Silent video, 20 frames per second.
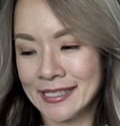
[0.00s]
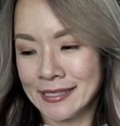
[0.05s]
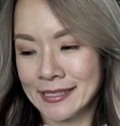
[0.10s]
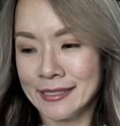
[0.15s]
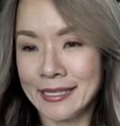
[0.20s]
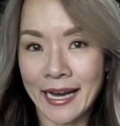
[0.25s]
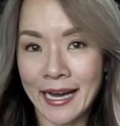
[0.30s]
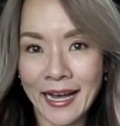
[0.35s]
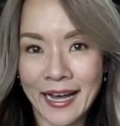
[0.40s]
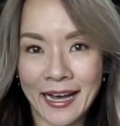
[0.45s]

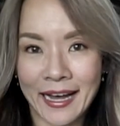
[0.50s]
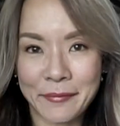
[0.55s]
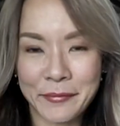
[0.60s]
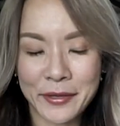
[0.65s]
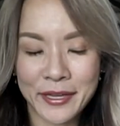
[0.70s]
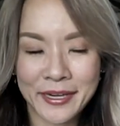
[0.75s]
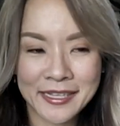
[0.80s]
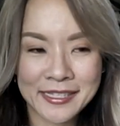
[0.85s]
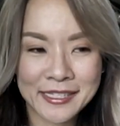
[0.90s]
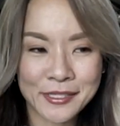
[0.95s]
yeah, I
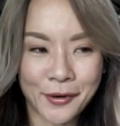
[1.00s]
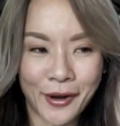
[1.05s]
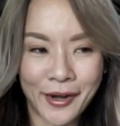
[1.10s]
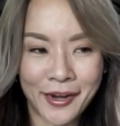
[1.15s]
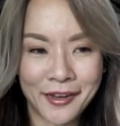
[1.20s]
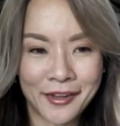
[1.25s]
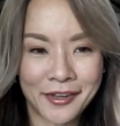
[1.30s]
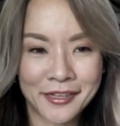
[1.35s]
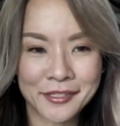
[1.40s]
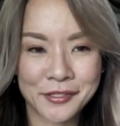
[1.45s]
mean, it's quite
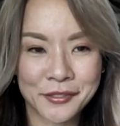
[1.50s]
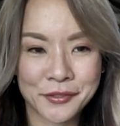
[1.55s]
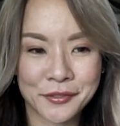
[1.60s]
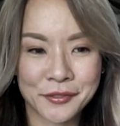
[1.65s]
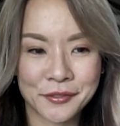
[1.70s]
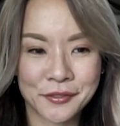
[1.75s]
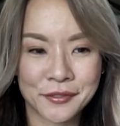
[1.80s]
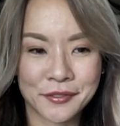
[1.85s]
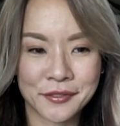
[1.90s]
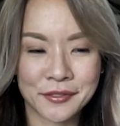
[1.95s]
a lot
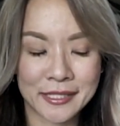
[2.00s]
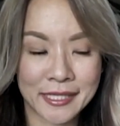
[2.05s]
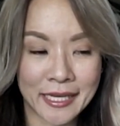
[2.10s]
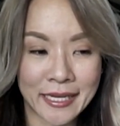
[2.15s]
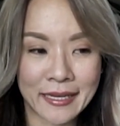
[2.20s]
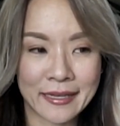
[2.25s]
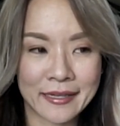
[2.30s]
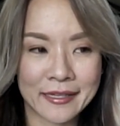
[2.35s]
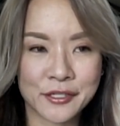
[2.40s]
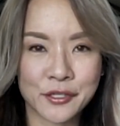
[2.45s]
to
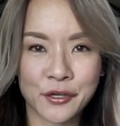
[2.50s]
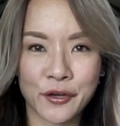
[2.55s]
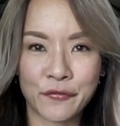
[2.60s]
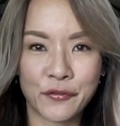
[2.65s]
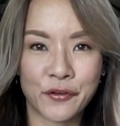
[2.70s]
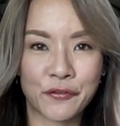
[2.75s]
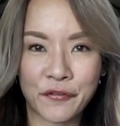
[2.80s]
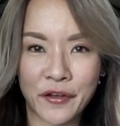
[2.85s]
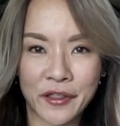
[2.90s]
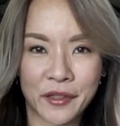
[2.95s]
take in. So if
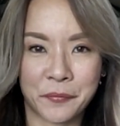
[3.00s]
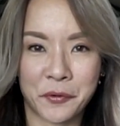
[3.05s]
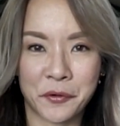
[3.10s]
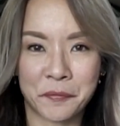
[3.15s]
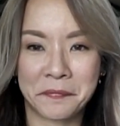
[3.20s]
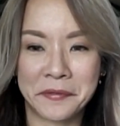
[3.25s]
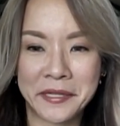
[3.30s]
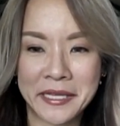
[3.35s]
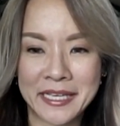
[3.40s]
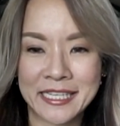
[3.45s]
you've read the
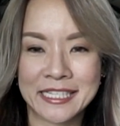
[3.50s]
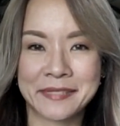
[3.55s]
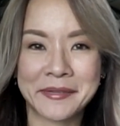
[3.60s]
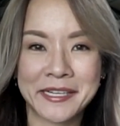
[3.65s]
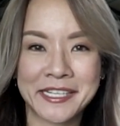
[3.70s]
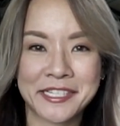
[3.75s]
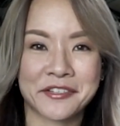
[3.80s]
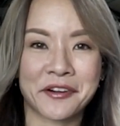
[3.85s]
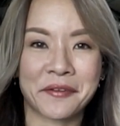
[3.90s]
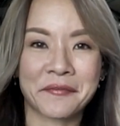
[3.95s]
book,
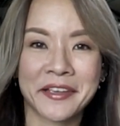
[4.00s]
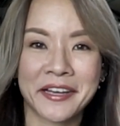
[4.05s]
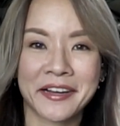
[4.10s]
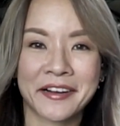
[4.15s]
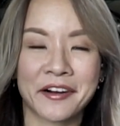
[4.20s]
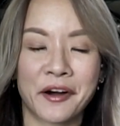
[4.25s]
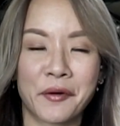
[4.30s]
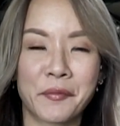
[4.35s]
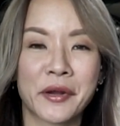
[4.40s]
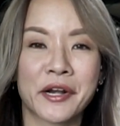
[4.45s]
please drop me a
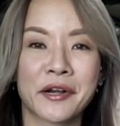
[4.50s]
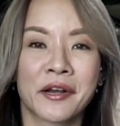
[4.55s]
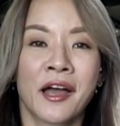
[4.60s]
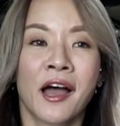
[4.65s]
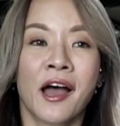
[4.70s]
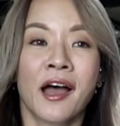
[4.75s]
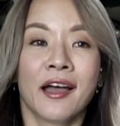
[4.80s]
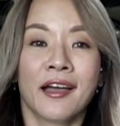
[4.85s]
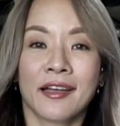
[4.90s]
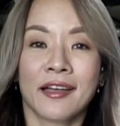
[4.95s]
comment
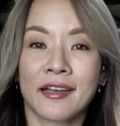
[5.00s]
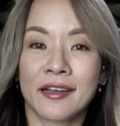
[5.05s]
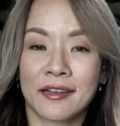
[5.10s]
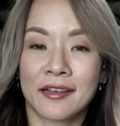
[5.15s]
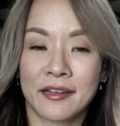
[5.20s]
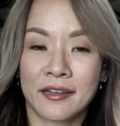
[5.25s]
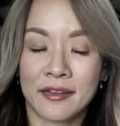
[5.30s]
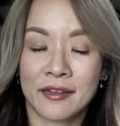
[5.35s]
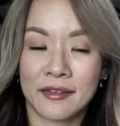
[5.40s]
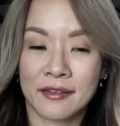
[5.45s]

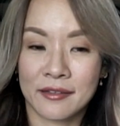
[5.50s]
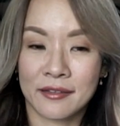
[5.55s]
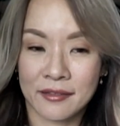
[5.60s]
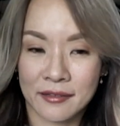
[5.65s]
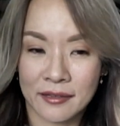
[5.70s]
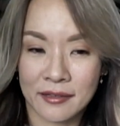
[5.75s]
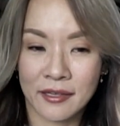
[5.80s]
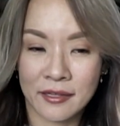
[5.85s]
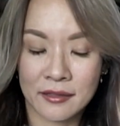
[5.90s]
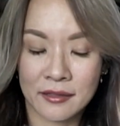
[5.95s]

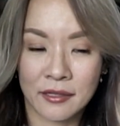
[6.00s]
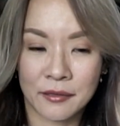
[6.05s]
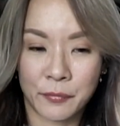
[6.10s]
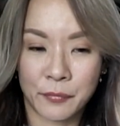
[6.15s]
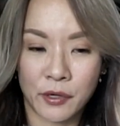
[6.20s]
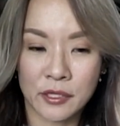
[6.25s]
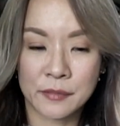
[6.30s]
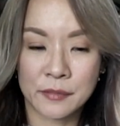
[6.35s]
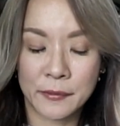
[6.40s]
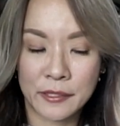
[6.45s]
in the
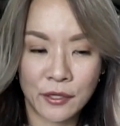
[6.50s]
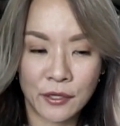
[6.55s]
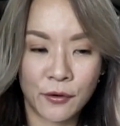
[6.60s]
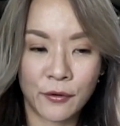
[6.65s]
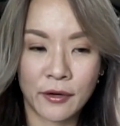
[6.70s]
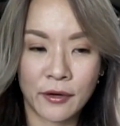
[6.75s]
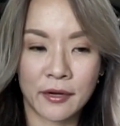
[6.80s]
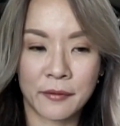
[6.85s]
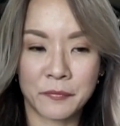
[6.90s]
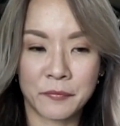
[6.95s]
box
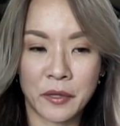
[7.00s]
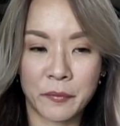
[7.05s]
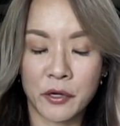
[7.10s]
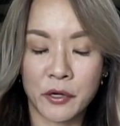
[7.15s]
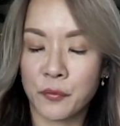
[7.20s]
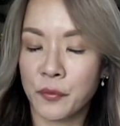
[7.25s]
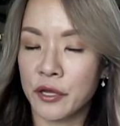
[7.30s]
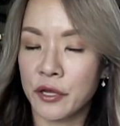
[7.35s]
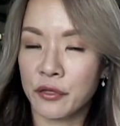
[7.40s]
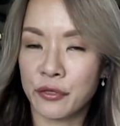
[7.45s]
below. Let me
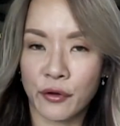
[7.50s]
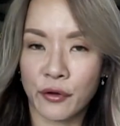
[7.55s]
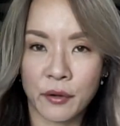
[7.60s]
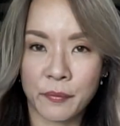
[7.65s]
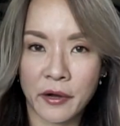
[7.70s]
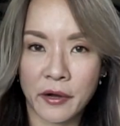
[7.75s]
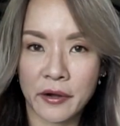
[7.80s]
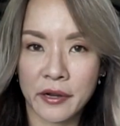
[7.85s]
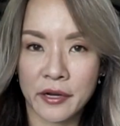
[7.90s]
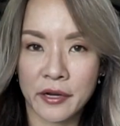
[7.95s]
know what you thought
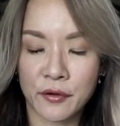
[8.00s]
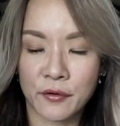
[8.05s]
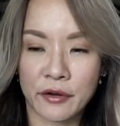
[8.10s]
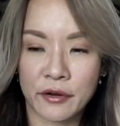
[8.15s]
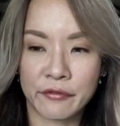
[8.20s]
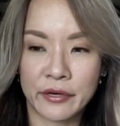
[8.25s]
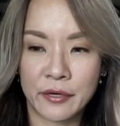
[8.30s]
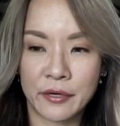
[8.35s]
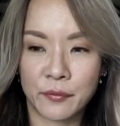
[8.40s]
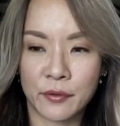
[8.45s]
about it. I
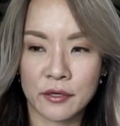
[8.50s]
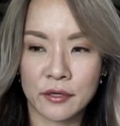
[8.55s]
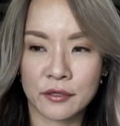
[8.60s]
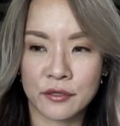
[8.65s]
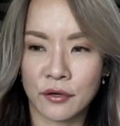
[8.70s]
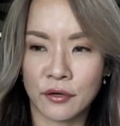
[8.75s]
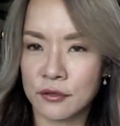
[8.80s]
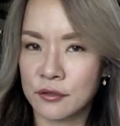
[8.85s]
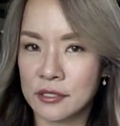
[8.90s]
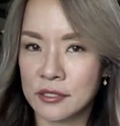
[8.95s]
really want
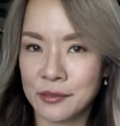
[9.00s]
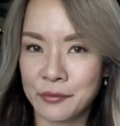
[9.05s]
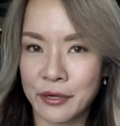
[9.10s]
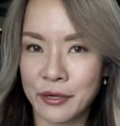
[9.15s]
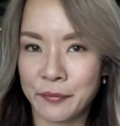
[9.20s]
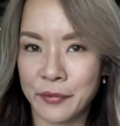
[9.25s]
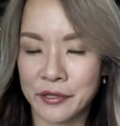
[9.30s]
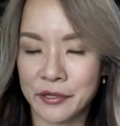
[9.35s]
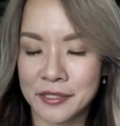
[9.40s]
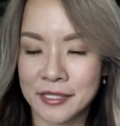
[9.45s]
to talk to someone
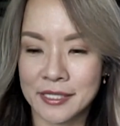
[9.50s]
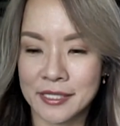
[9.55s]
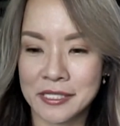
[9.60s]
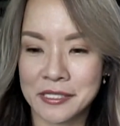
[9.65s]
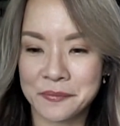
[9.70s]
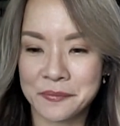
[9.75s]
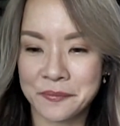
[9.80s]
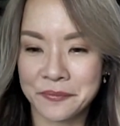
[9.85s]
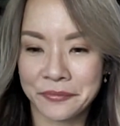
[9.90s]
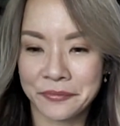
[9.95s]
about
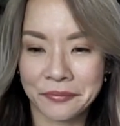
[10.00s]
this.